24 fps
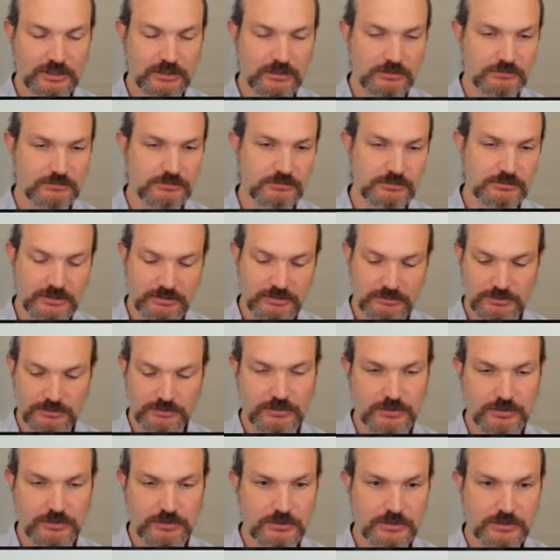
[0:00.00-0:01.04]
Oh, that was
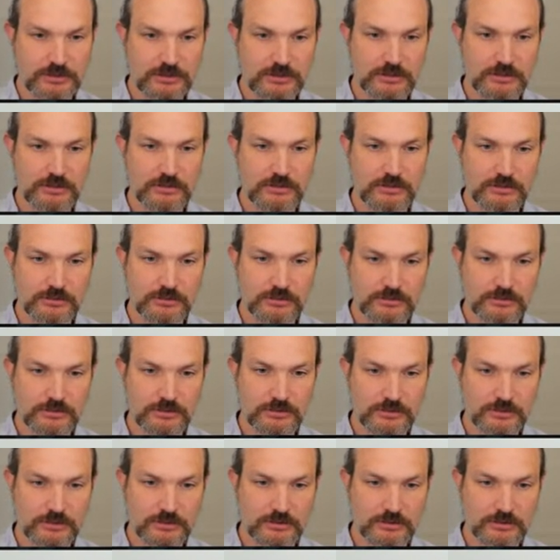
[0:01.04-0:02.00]
what I wanted to do.